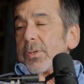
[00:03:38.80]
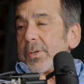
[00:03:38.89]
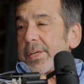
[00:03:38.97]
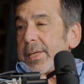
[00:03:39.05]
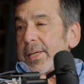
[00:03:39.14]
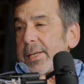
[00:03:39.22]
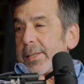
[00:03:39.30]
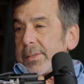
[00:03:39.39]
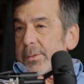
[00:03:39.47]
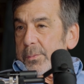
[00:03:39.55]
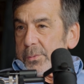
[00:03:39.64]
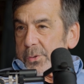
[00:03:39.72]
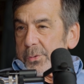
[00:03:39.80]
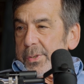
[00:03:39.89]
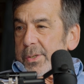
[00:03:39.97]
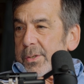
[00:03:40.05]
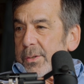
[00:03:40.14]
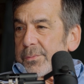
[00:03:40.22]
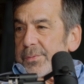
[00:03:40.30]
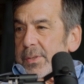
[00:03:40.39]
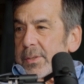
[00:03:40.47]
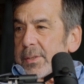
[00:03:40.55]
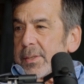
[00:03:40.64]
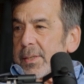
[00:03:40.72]
looking during
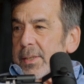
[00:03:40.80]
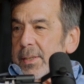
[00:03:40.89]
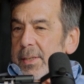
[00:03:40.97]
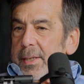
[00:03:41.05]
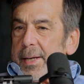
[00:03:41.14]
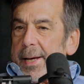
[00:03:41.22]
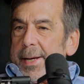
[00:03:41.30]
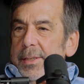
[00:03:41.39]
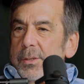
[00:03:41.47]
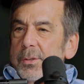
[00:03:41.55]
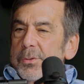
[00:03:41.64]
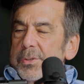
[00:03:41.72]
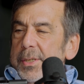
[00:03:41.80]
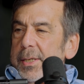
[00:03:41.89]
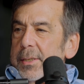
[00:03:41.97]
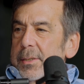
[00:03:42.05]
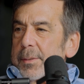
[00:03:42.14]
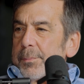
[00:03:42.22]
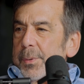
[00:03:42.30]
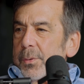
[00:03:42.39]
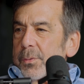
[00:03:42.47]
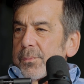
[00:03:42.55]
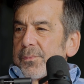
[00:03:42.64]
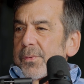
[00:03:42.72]
COVID at using it to
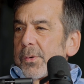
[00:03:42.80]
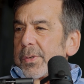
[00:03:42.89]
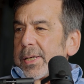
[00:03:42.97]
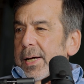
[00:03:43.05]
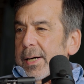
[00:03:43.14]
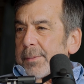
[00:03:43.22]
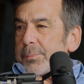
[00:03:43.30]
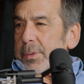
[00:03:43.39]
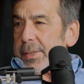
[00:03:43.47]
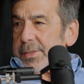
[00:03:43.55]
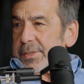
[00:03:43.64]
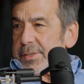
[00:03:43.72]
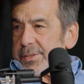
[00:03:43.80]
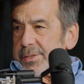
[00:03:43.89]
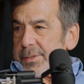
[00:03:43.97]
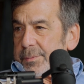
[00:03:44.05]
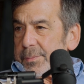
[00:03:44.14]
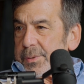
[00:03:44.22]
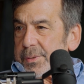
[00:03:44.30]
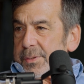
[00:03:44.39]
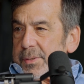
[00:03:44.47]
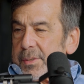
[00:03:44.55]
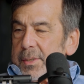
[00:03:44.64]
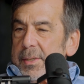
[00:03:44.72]
build very complex
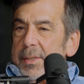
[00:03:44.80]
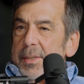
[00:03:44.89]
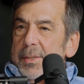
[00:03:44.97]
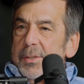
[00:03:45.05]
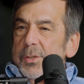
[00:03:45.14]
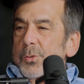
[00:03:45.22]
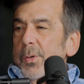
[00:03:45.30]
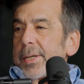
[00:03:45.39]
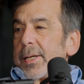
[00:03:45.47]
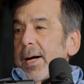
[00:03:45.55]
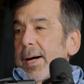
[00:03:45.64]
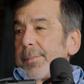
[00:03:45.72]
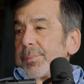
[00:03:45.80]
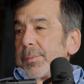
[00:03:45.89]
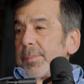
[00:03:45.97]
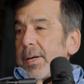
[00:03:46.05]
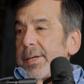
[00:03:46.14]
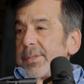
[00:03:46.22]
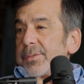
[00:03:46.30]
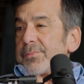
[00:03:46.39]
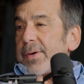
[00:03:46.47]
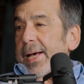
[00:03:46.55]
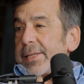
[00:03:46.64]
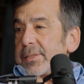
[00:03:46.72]
systems to try to optimize
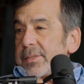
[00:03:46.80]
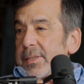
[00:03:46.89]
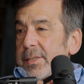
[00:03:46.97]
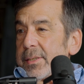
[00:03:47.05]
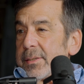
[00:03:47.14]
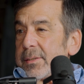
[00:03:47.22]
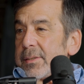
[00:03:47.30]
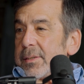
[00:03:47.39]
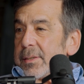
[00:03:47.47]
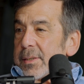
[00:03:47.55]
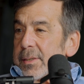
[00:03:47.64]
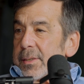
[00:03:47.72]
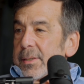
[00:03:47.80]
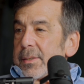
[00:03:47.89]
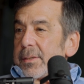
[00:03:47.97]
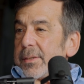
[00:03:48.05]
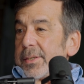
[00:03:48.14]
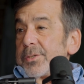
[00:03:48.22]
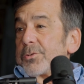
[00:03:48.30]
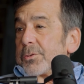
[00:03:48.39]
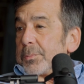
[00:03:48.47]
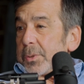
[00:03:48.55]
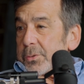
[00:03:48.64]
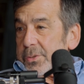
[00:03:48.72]
vaccine
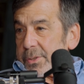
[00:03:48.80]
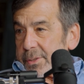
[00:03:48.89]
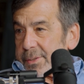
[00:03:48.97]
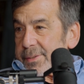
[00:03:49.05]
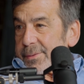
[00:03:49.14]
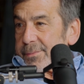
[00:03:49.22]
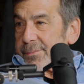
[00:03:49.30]
distribution.